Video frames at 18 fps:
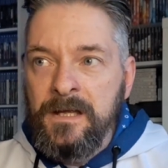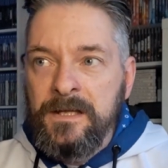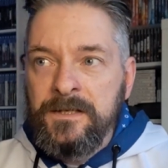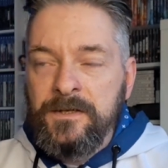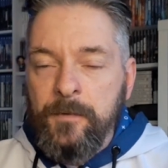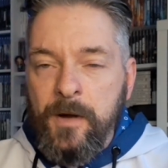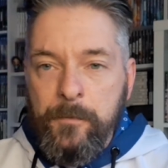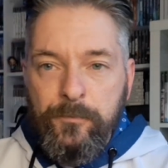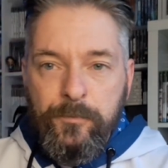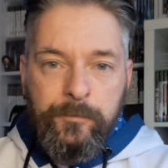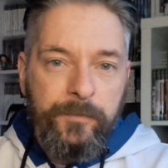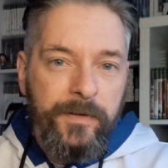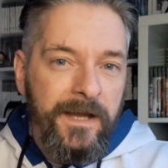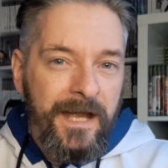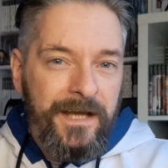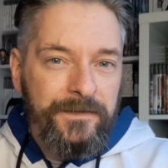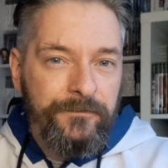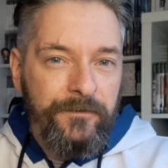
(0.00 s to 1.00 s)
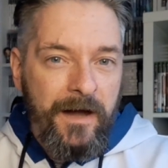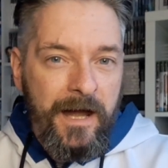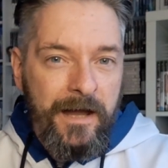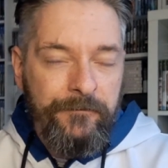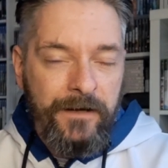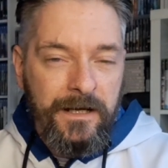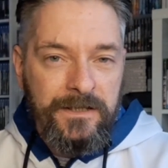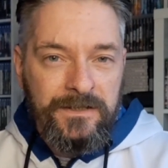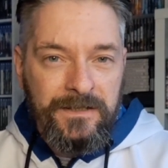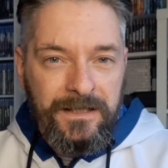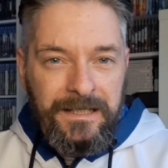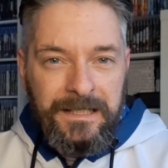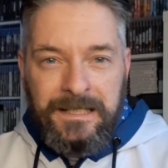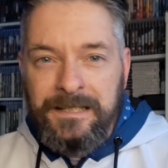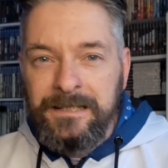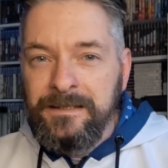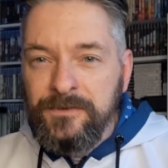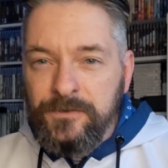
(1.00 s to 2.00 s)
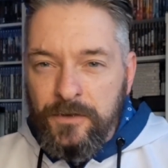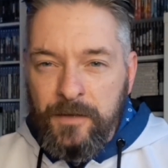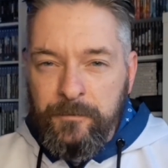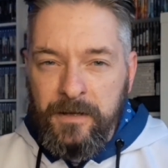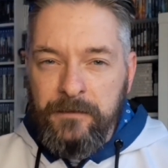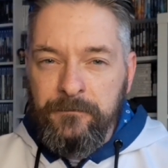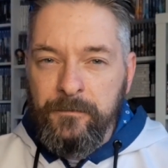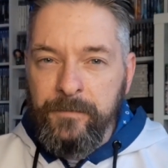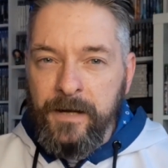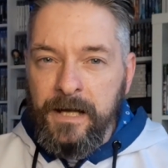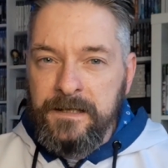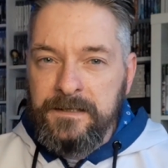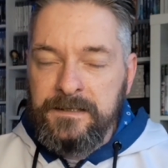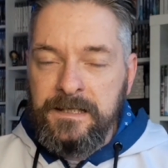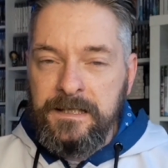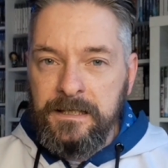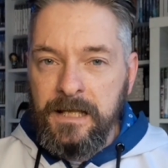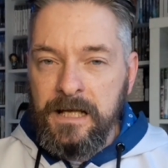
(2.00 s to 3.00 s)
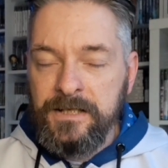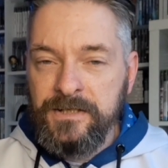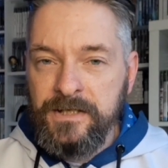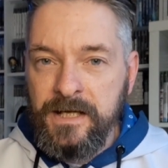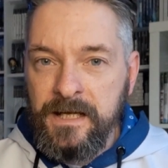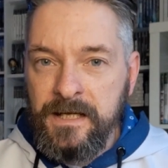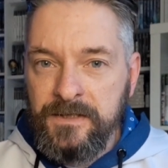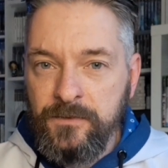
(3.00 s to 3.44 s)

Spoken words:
So my PS5 actually took a bit of a backseat last year.